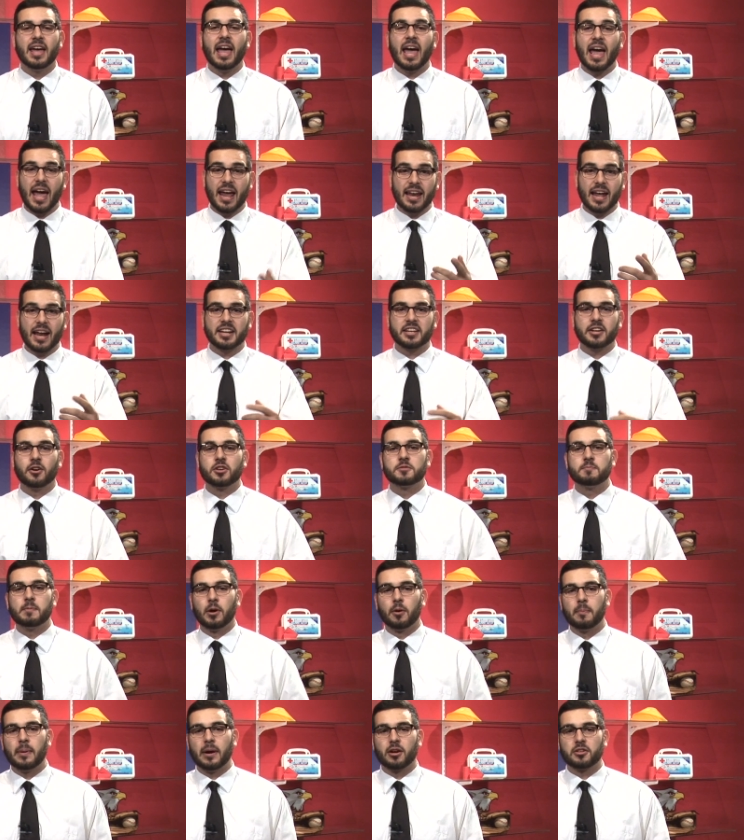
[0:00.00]
and head coach Bill
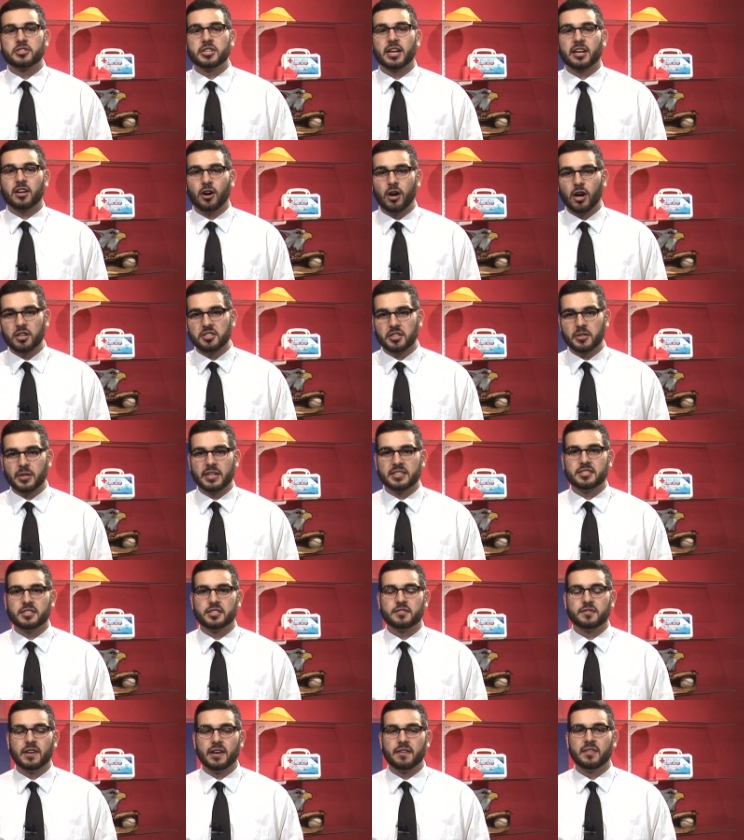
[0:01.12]
Belichick also gets his
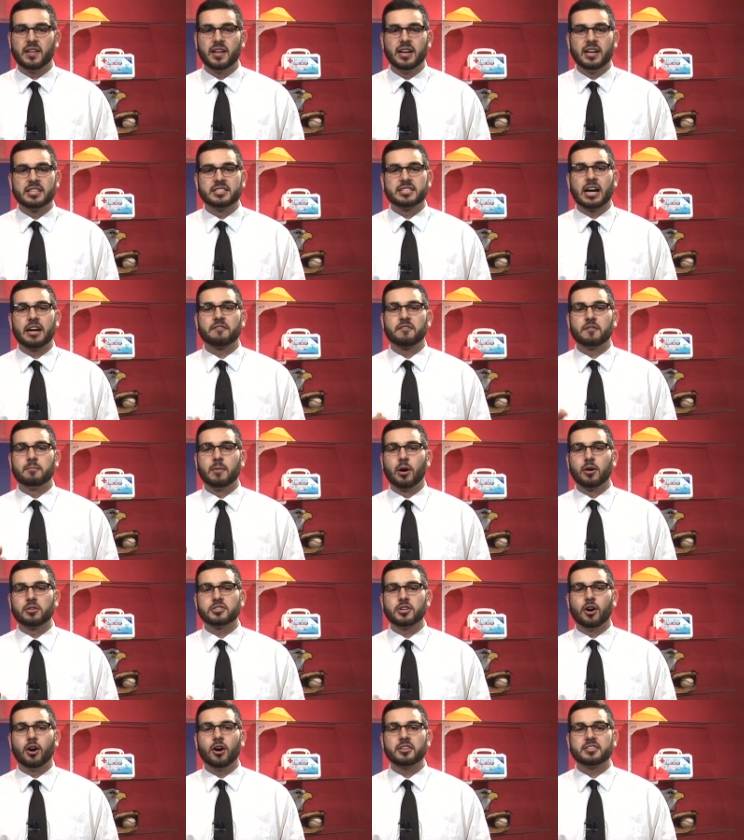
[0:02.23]
fifth, tied for most
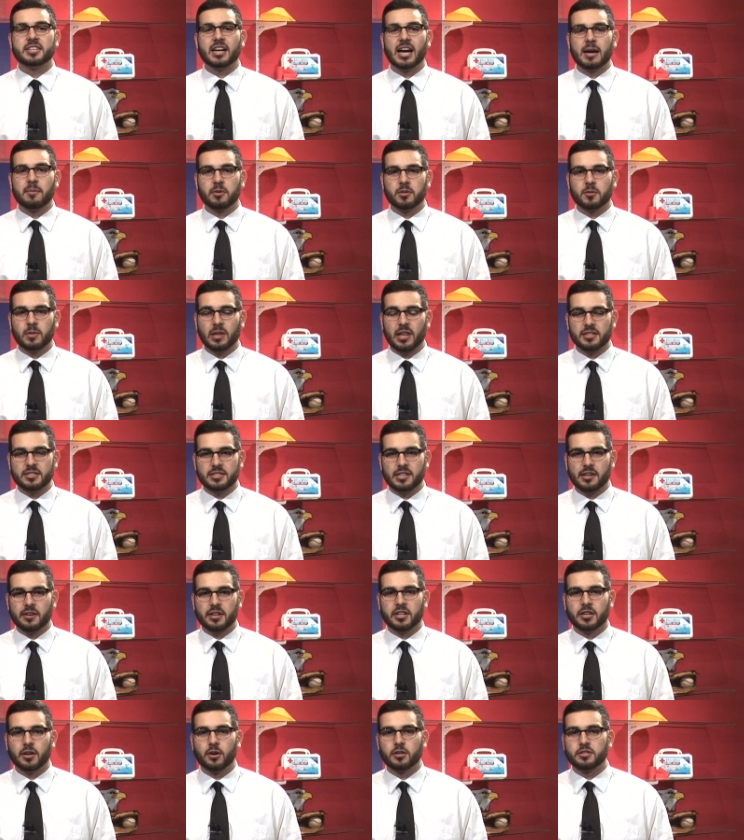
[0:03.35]
all-time with legendary
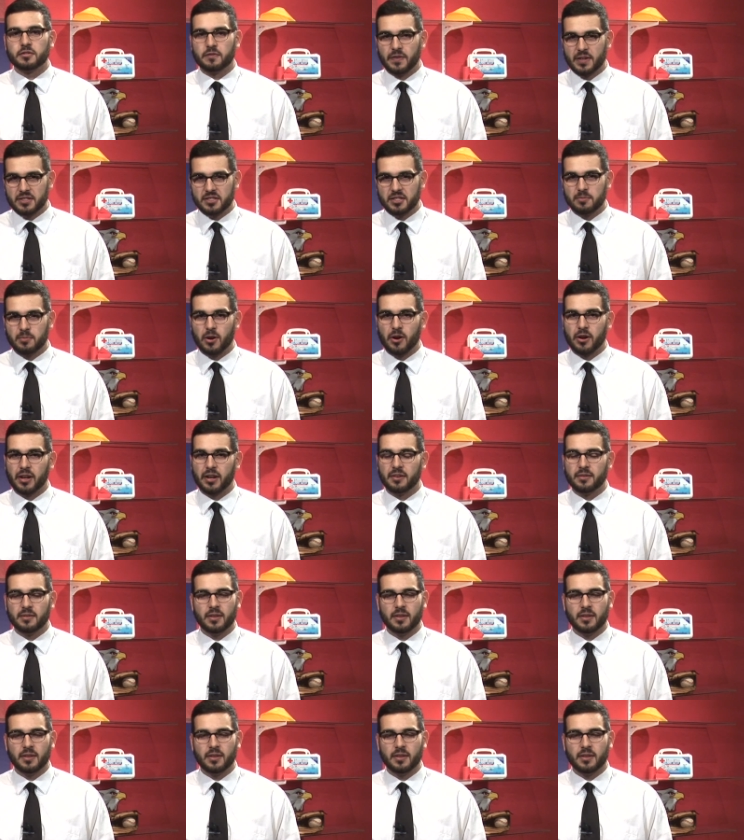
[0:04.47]
coach Vince Lombardi.